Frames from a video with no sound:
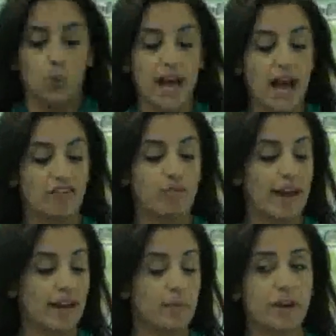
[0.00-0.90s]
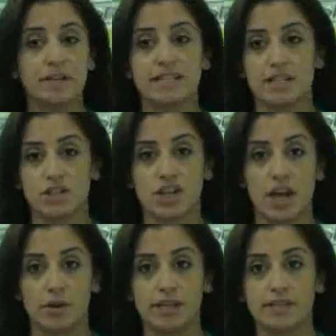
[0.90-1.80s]
We have blackberries and
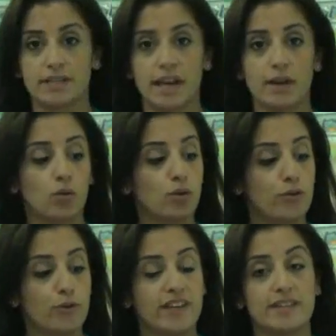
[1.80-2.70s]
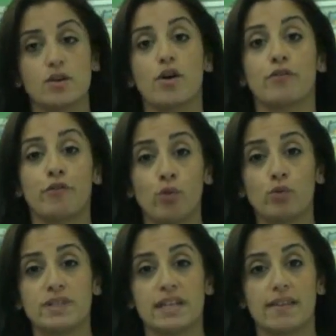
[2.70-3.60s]
cherries, and although these are
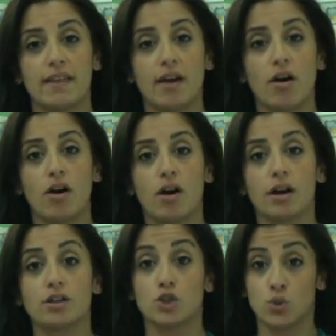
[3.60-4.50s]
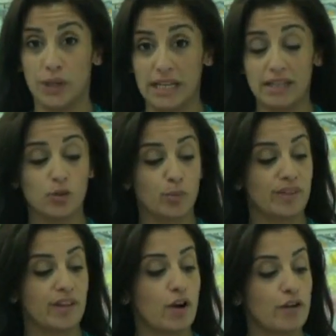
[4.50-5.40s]
fruits and they are sweet,
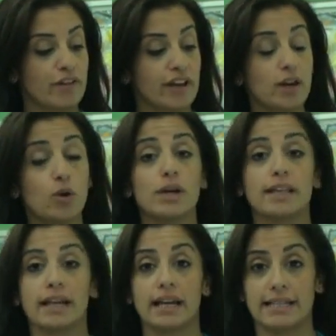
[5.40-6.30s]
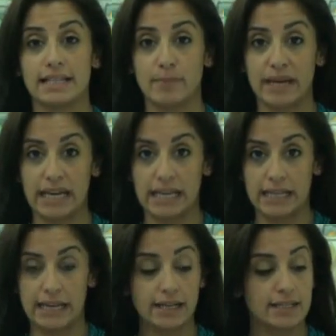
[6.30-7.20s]
but they are very low in the glycemic
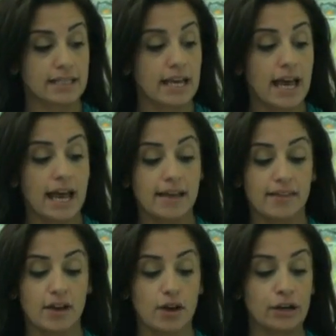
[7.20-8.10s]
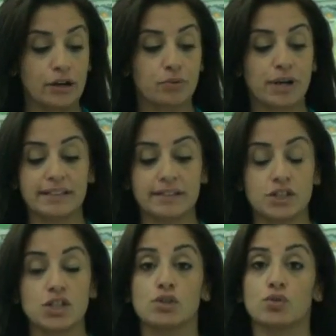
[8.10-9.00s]
index, and they are a great
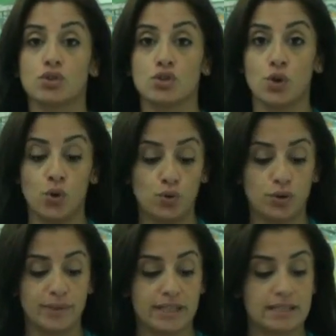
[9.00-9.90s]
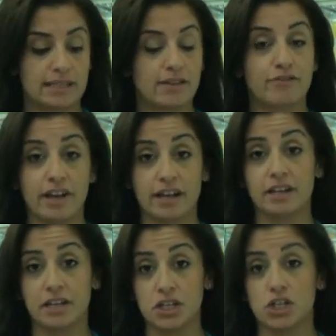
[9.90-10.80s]
addition to the suhoor because they're
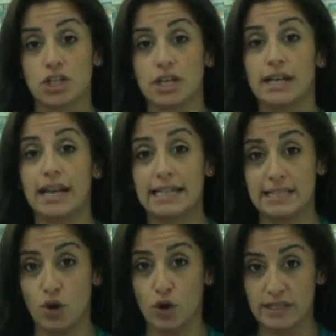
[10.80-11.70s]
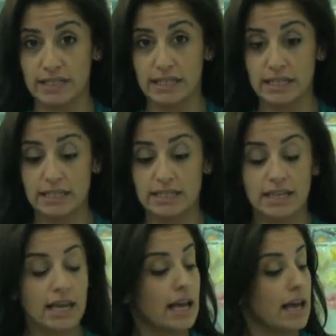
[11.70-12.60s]
very rich in antioxidants.